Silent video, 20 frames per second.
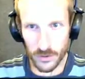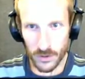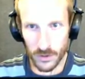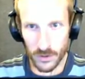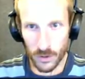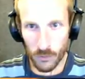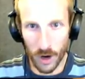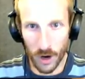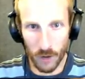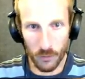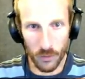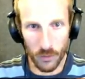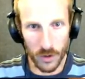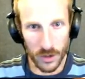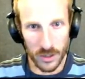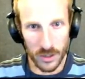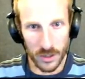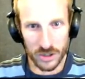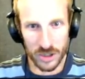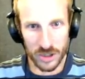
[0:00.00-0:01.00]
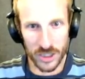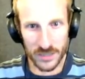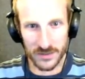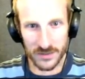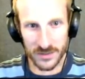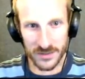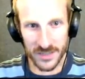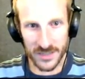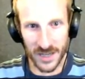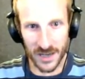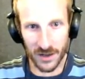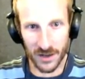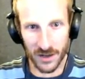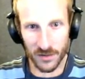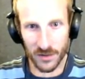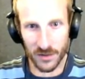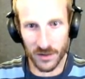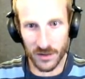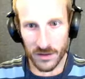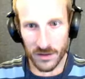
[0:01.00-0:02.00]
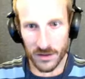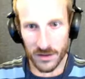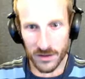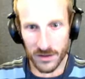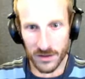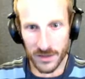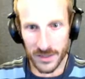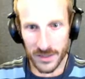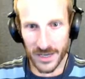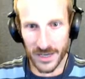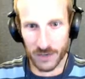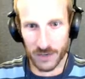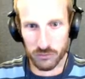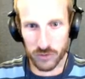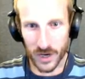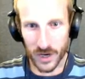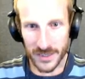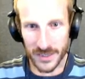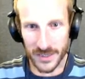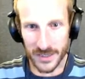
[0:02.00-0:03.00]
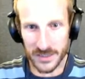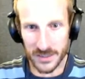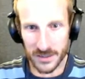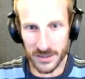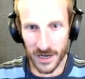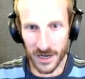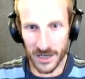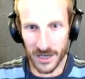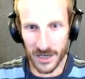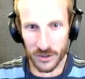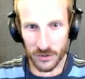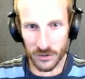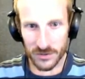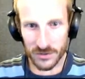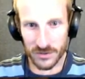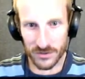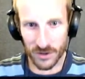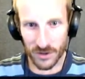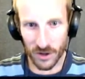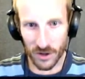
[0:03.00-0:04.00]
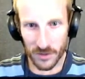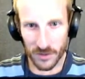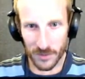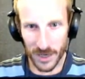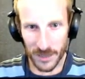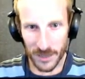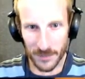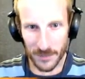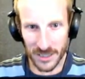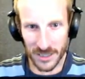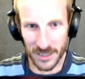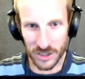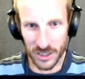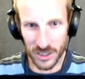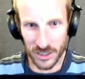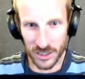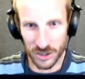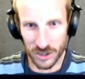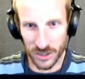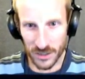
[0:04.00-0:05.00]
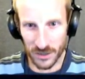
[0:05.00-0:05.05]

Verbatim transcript: Whoa! Jesus hell! Yeah, right. I know this is all in my imagination.